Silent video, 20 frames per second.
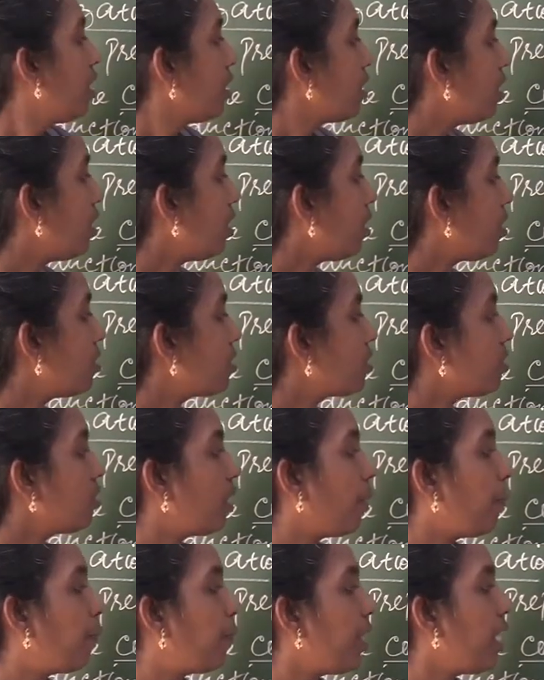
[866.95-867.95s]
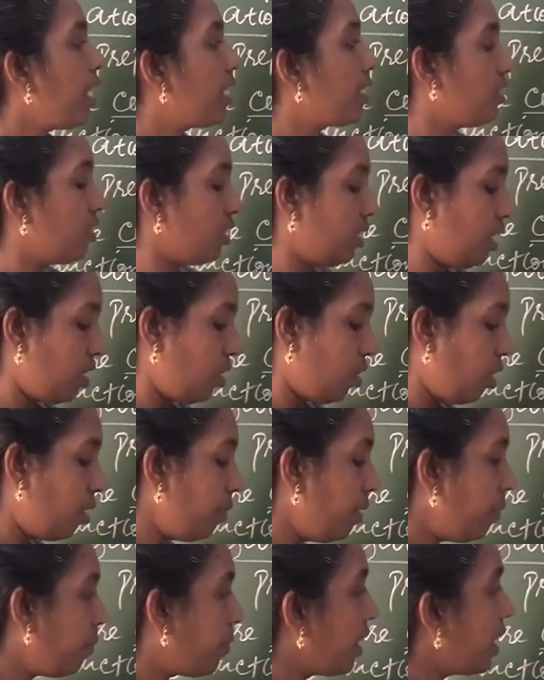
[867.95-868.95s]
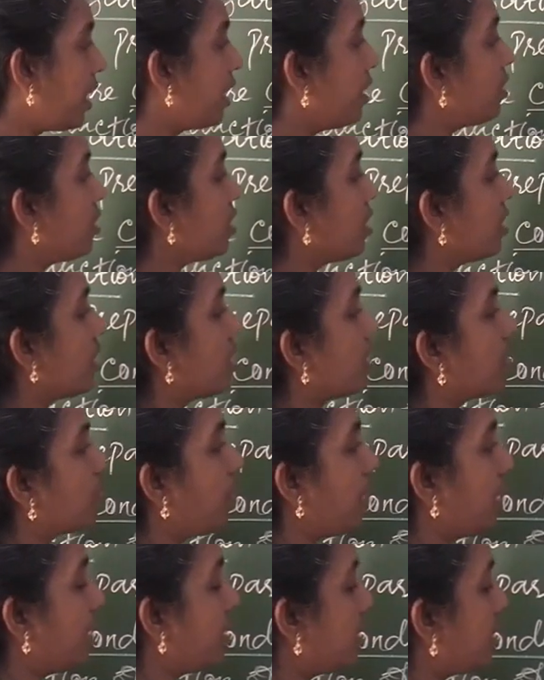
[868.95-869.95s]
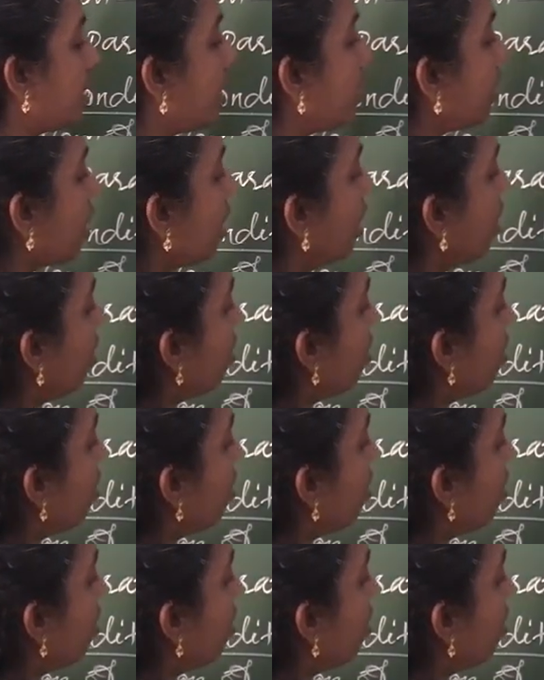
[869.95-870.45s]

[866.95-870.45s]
Here also the pH, the normal pH, it is maintained